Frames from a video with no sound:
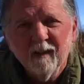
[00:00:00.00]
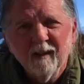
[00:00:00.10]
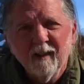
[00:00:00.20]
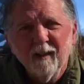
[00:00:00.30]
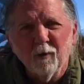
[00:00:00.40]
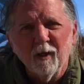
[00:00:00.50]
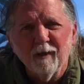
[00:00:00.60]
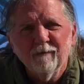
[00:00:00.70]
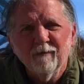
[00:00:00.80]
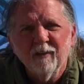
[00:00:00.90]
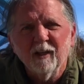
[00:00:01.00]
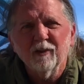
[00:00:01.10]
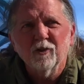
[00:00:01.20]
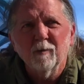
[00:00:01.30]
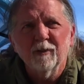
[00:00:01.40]
Anyway, thank you
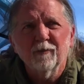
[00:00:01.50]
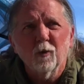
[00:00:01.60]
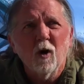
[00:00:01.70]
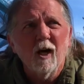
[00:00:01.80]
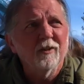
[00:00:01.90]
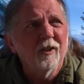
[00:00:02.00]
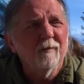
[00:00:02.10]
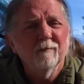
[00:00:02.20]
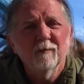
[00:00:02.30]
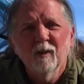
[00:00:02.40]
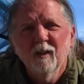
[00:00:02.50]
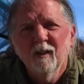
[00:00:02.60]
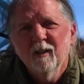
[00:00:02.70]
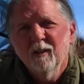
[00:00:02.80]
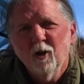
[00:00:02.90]
so much for watching.
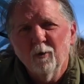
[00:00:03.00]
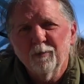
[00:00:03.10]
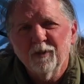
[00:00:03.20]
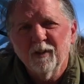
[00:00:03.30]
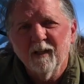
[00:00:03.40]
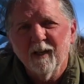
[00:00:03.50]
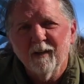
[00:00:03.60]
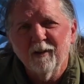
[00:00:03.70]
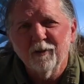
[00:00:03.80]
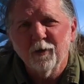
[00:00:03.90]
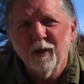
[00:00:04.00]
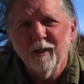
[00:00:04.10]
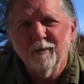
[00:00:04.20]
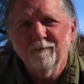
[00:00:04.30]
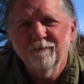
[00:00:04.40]
Hope to see you out on
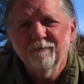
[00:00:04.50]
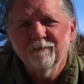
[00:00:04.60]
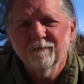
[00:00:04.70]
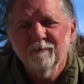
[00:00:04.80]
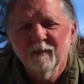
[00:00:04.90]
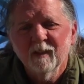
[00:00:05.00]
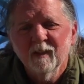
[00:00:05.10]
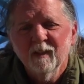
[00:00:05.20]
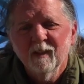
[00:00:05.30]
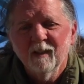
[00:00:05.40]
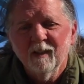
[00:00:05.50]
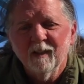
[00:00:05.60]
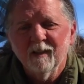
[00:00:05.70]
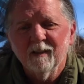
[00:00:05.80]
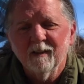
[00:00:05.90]
trail.
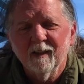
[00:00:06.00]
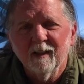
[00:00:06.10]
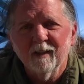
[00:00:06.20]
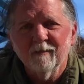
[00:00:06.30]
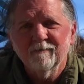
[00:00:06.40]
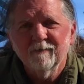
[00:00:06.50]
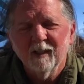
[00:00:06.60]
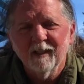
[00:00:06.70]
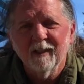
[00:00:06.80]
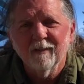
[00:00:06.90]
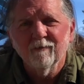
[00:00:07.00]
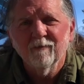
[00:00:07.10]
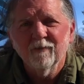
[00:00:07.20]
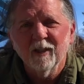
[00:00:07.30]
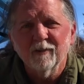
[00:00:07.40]
And again,
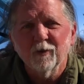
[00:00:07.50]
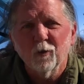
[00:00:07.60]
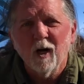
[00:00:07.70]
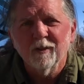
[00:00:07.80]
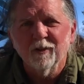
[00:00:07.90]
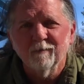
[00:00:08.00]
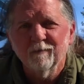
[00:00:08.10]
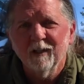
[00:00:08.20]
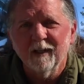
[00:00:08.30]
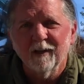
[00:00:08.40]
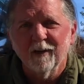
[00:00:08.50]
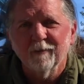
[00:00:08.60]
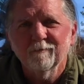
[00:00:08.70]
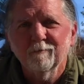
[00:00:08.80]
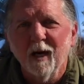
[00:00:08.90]
thanks for watching. Take care.
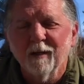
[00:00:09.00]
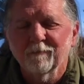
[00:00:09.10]
Bye.